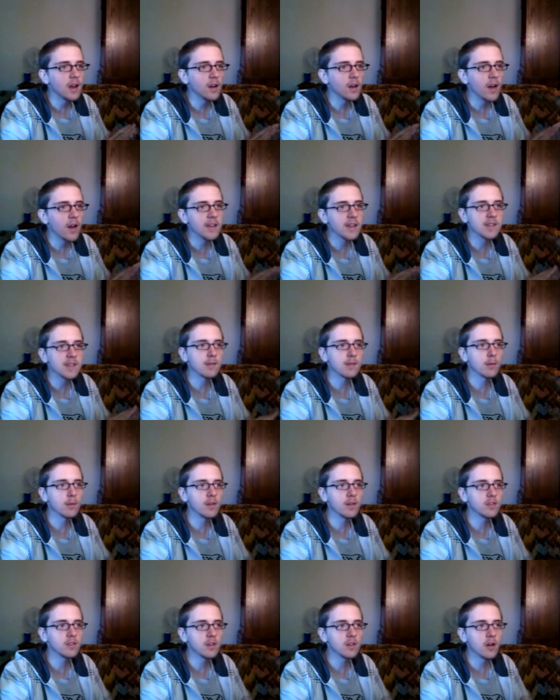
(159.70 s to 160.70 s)
classes
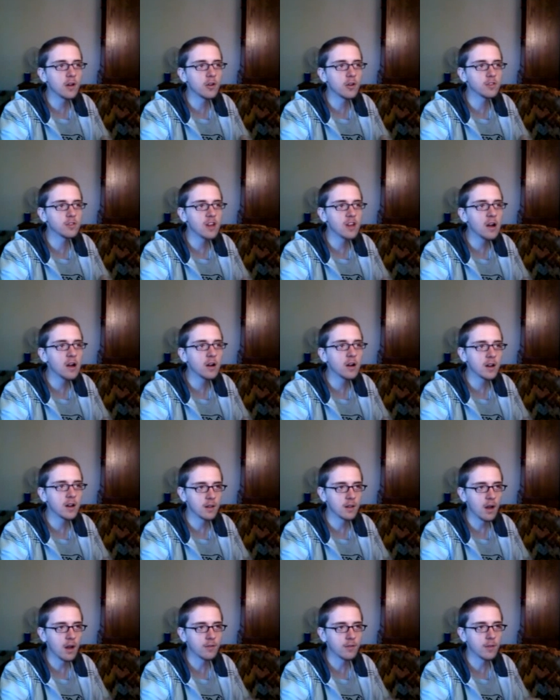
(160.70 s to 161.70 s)
religion under charity
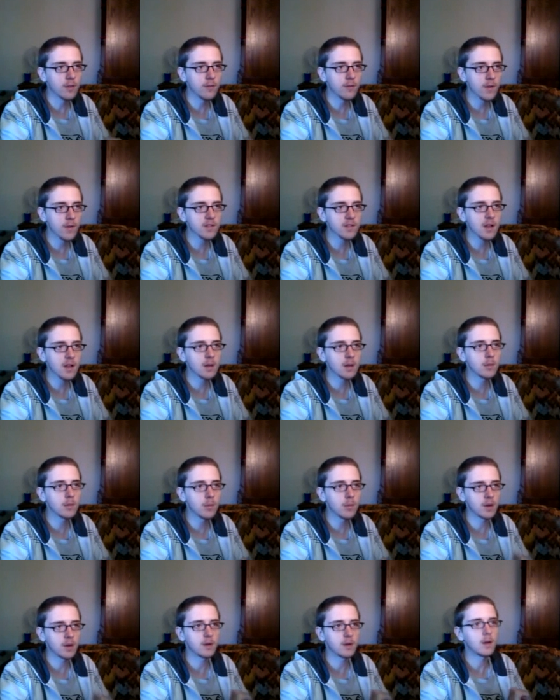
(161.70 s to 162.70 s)
law for the first time in
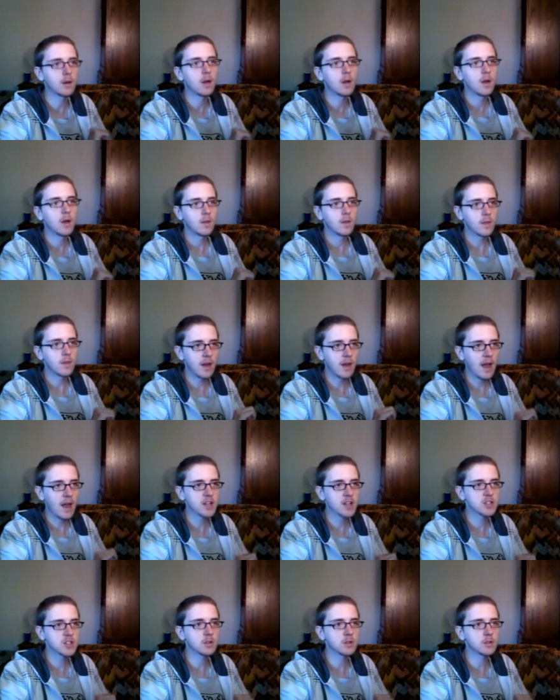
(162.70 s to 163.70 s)
Britain. The
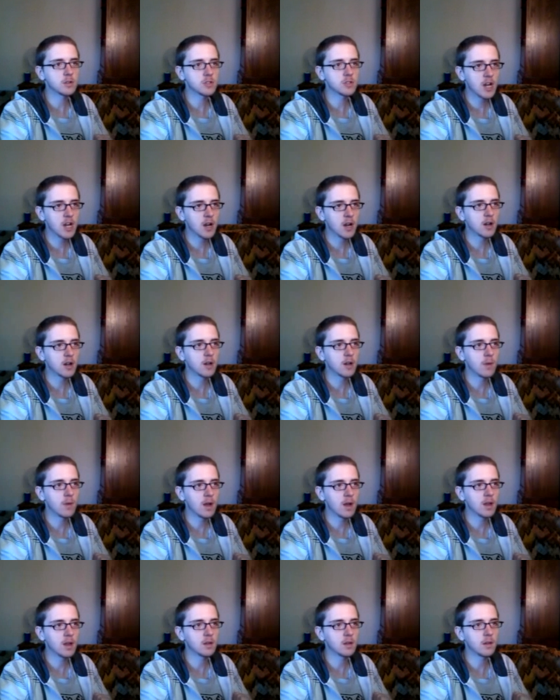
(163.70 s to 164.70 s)
National Charity
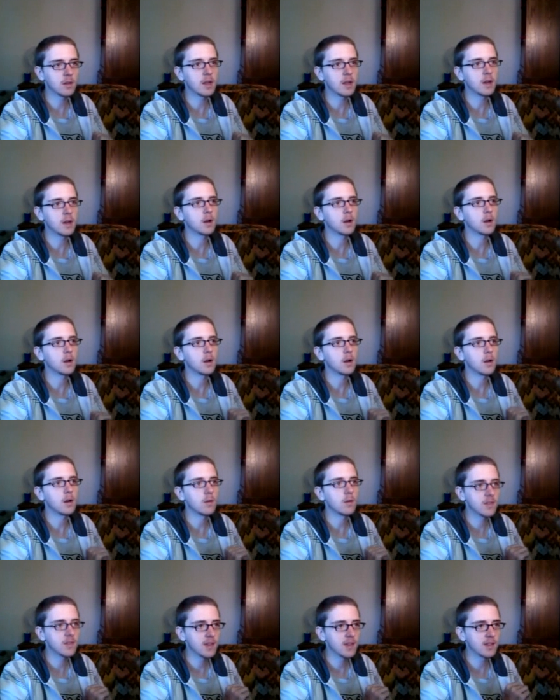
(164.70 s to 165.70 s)
Regulator
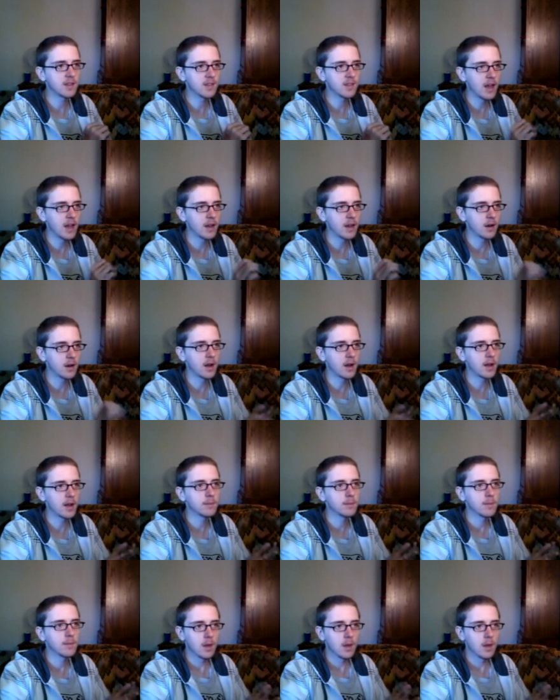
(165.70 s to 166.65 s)
said Saturday.